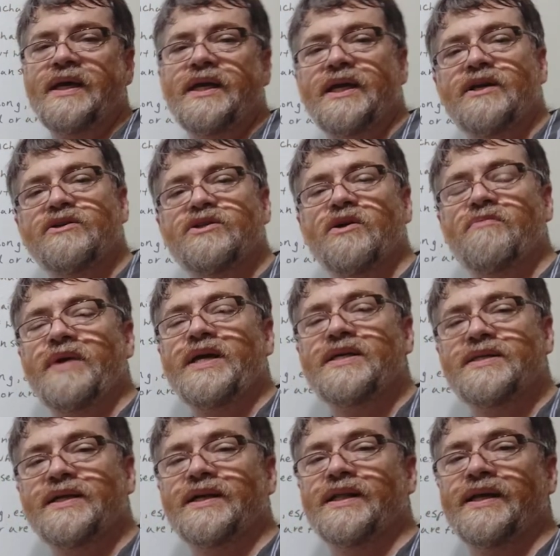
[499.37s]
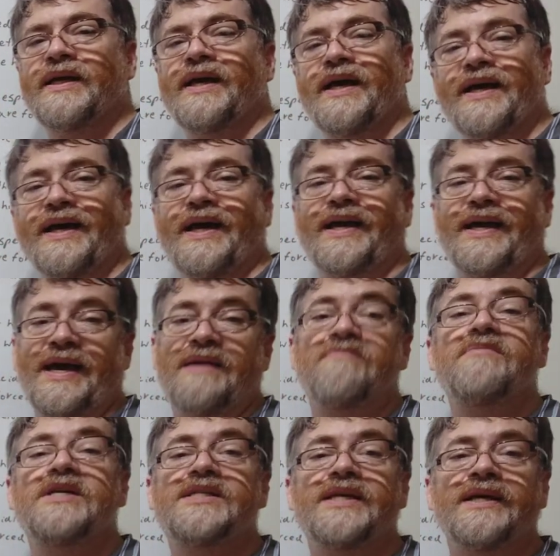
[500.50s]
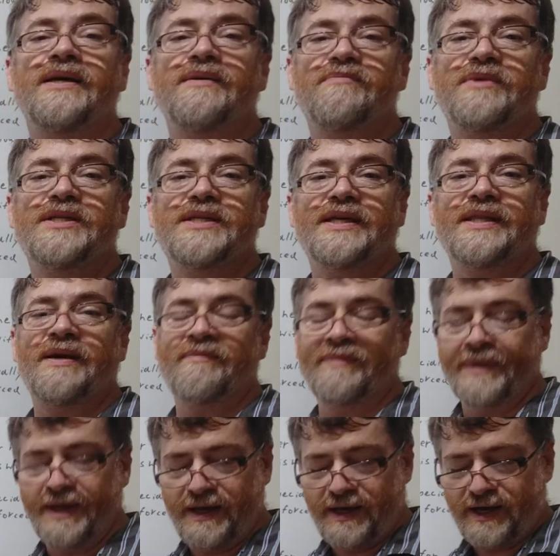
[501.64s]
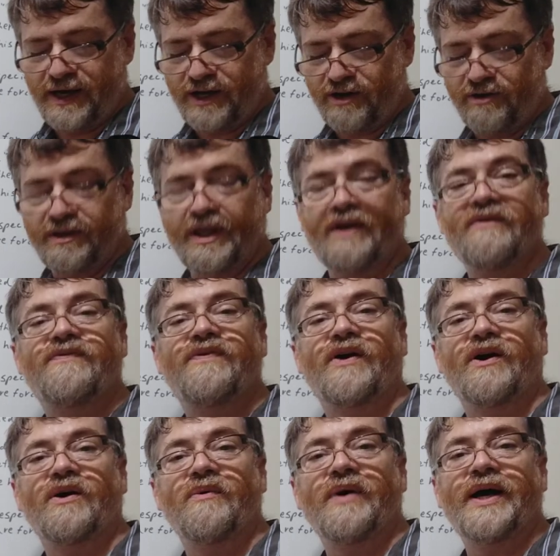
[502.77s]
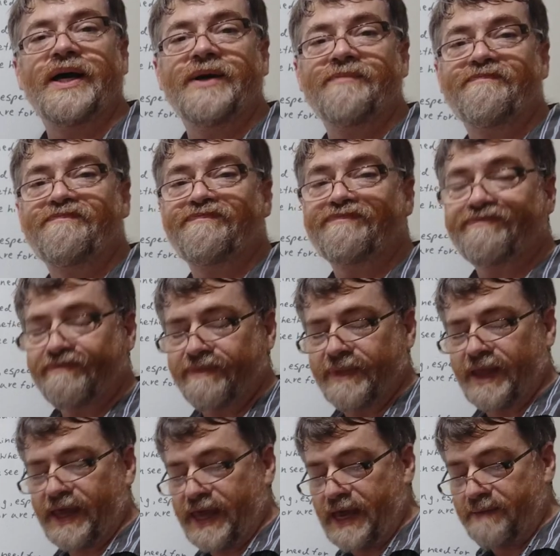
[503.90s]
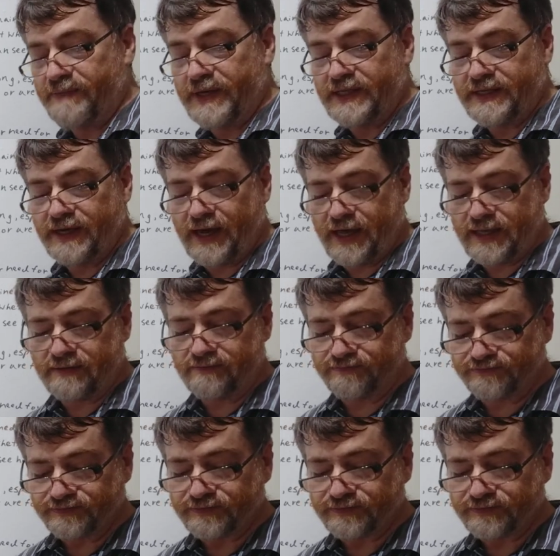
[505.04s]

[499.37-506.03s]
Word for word: You know, so basically, again, missing, missing them. Your love far away, mm, can't be together.